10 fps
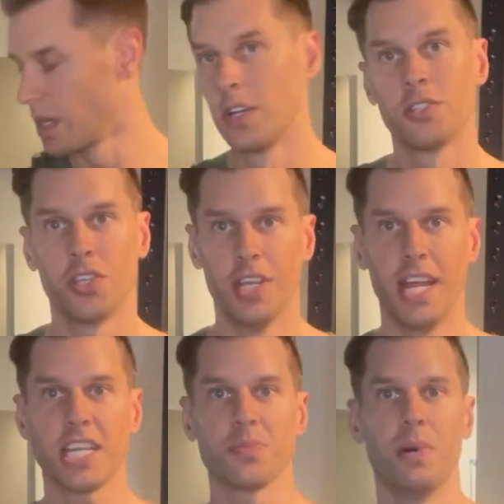So the
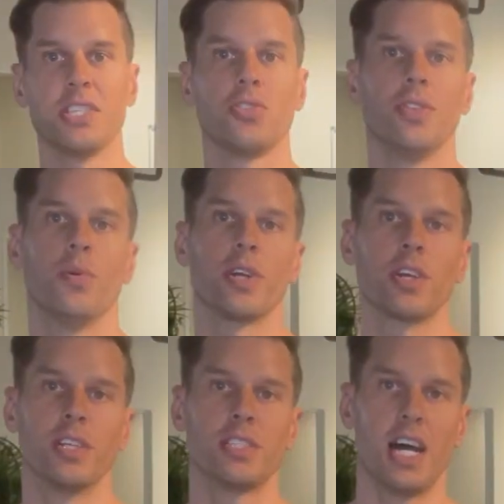next muscle that we're
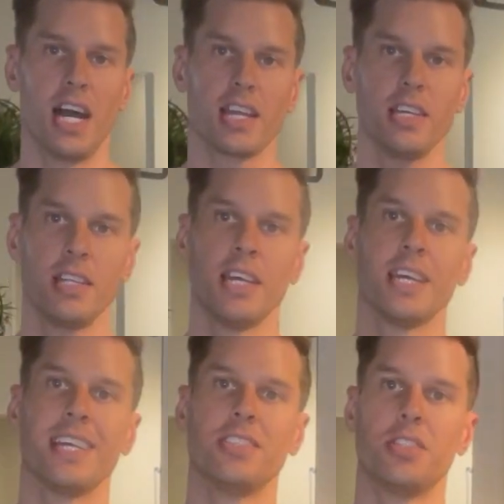going to target
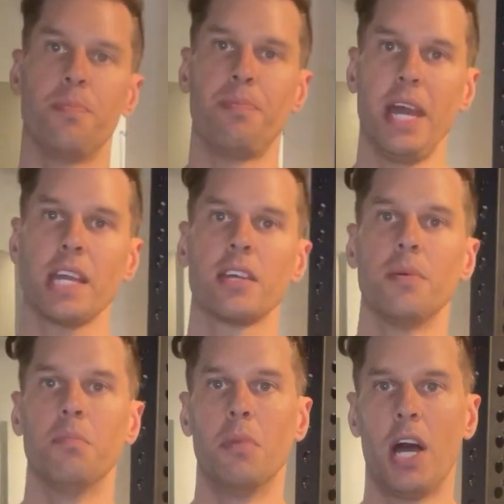is the pec
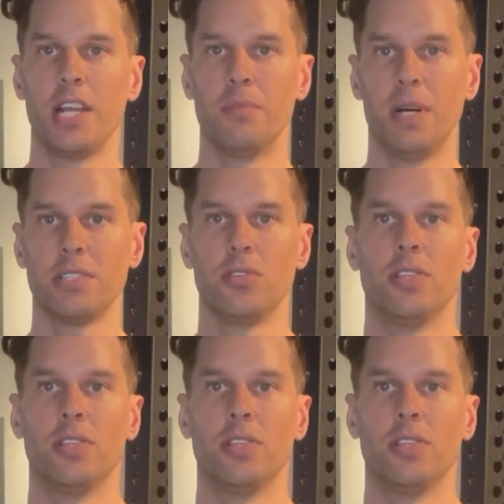minor muscle.